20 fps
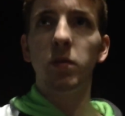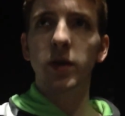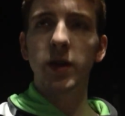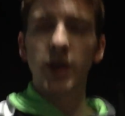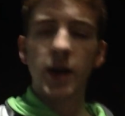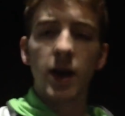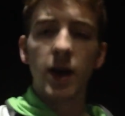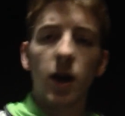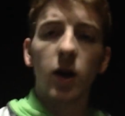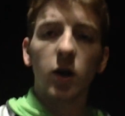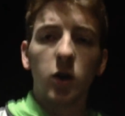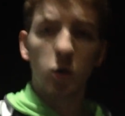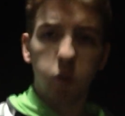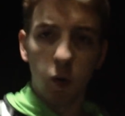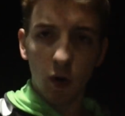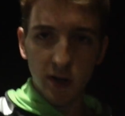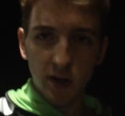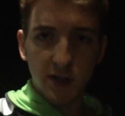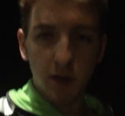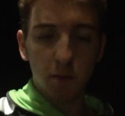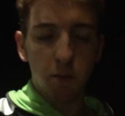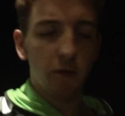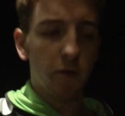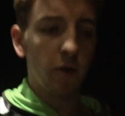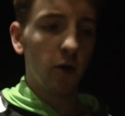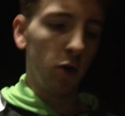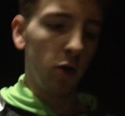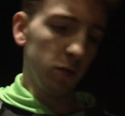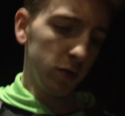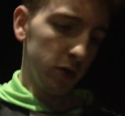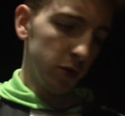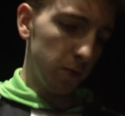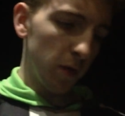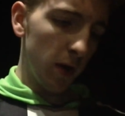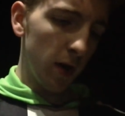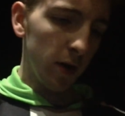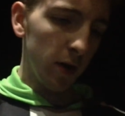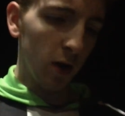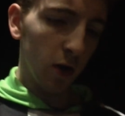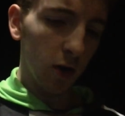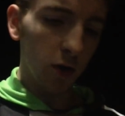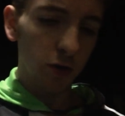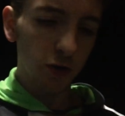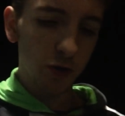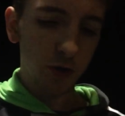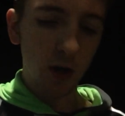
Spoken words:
But yeah, a quality performance by Knott.